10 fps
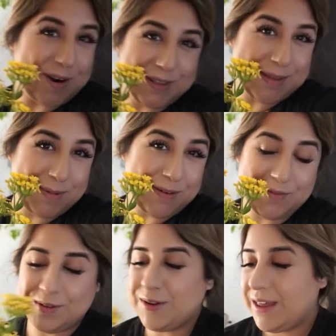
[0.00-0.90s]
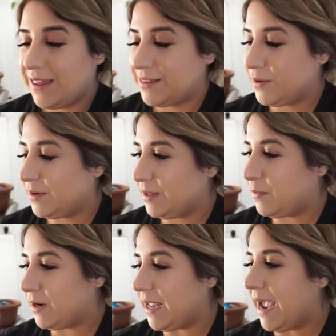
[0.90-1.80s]
Aren't they beautiful? They're really
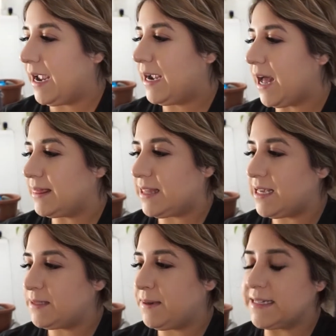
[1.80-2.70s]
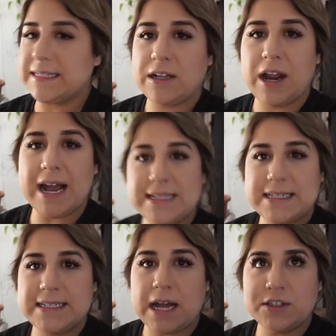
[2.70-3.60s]
pretty. I got these because Claire has
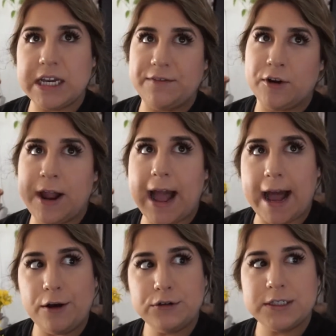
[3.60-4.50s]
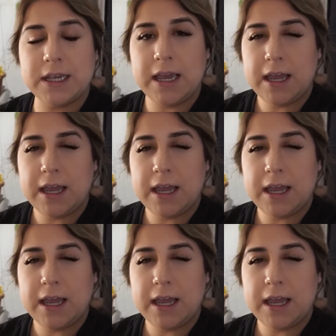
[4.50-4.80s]
these outside of her house.